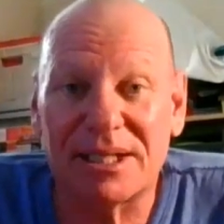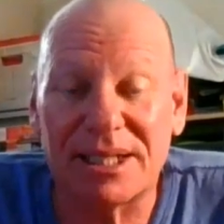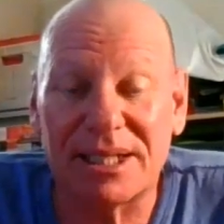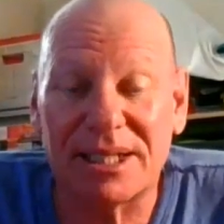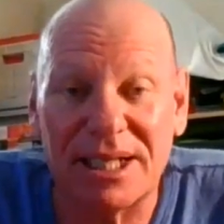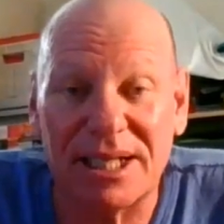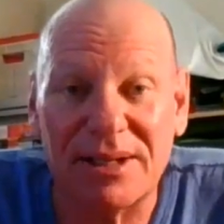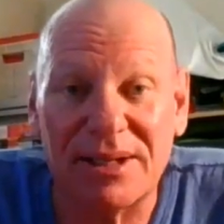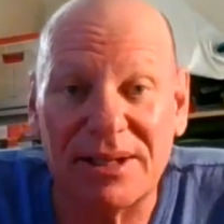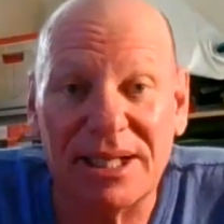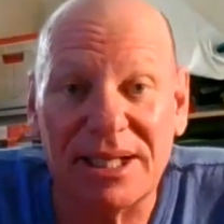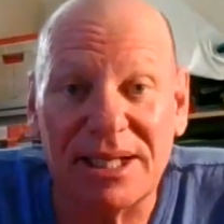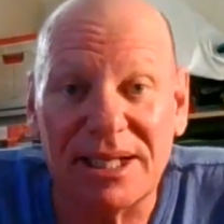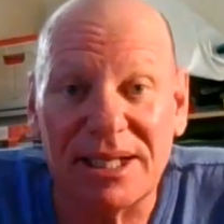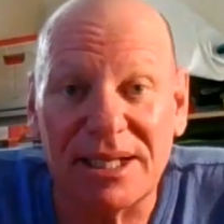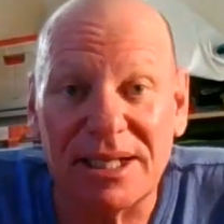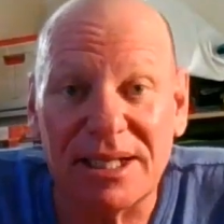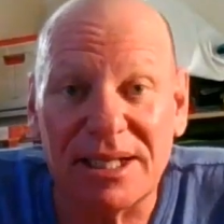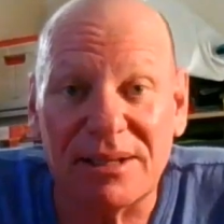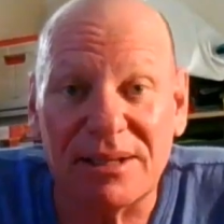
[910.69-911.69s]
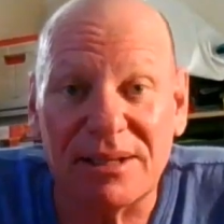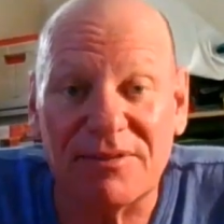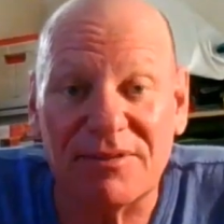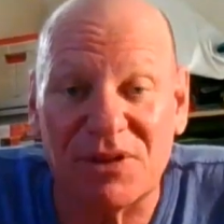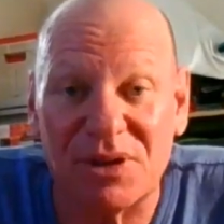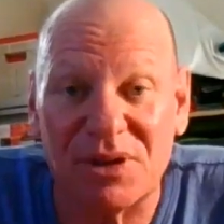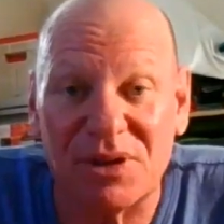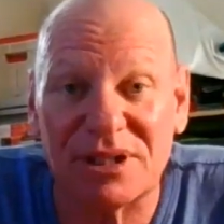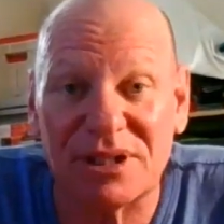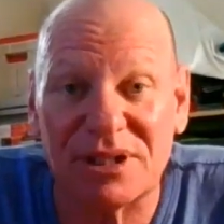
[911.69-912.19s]
You know,
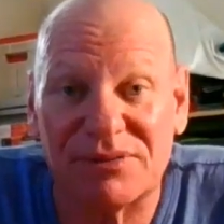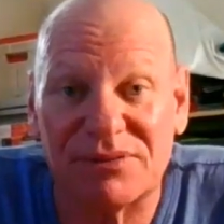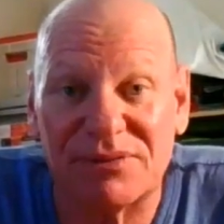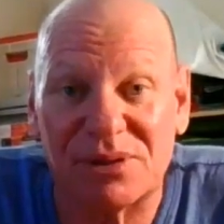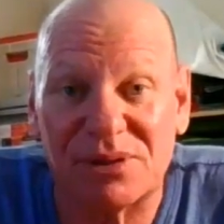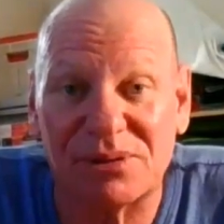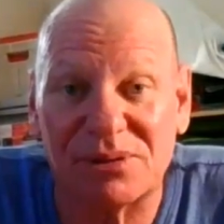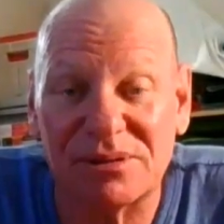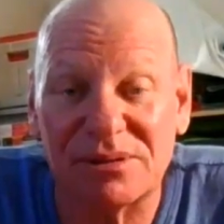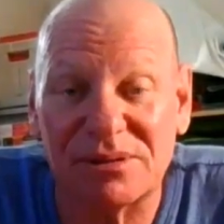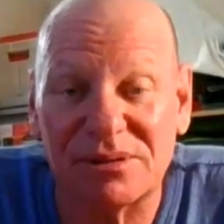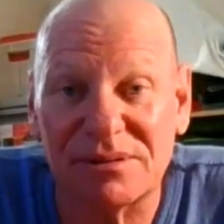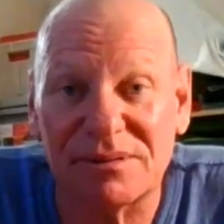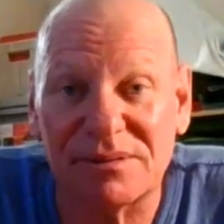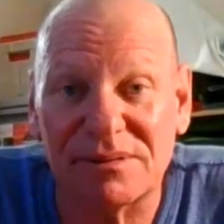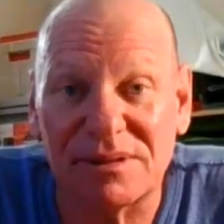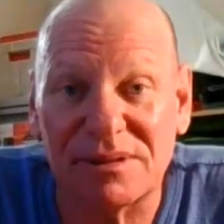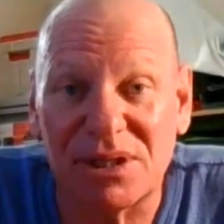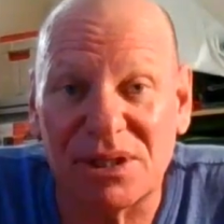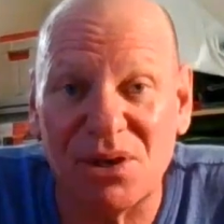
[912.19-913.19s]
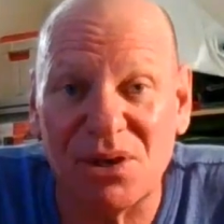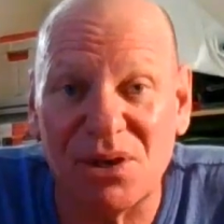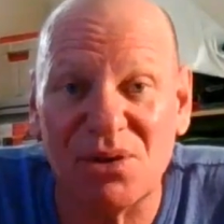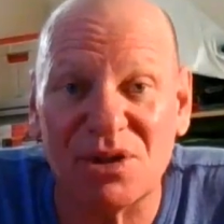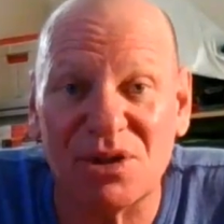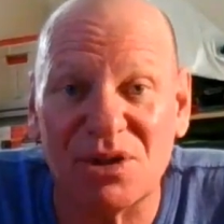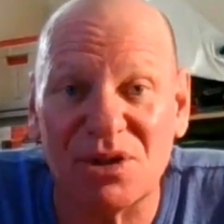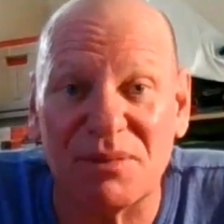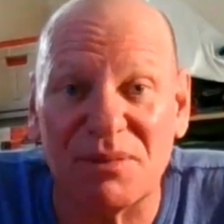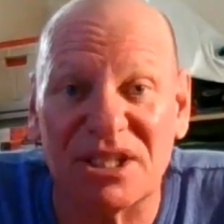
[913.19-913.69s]
first of all,
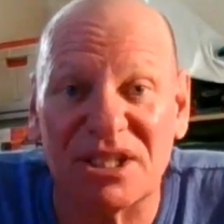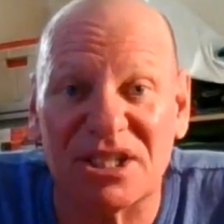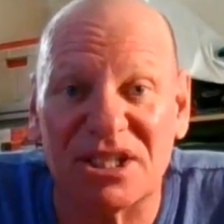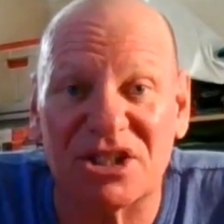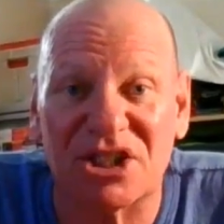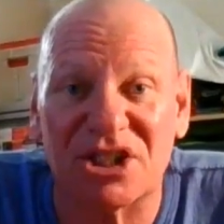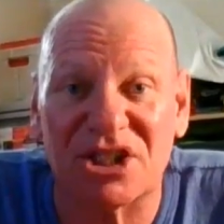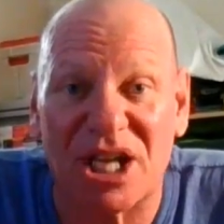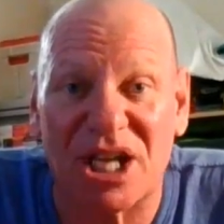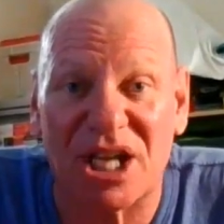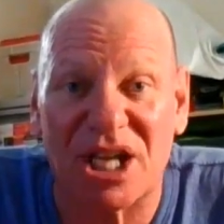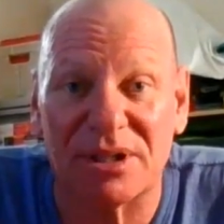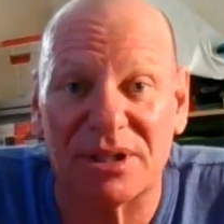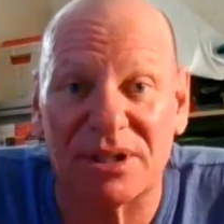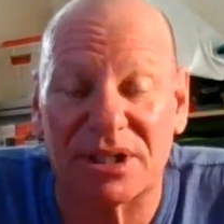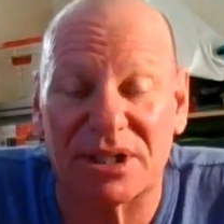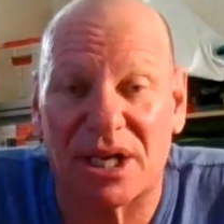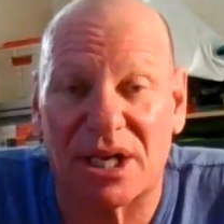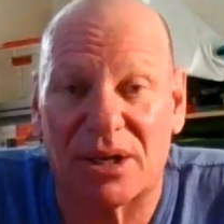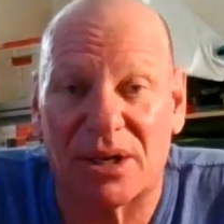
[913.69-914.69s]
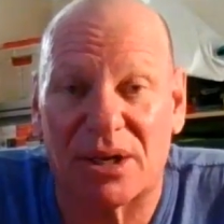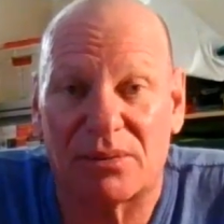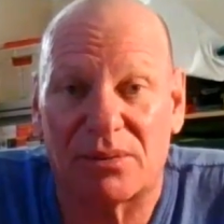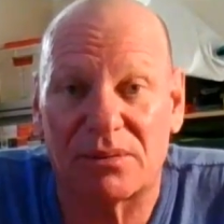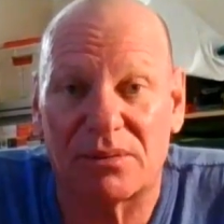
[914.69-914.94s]
who's Mr. So and so?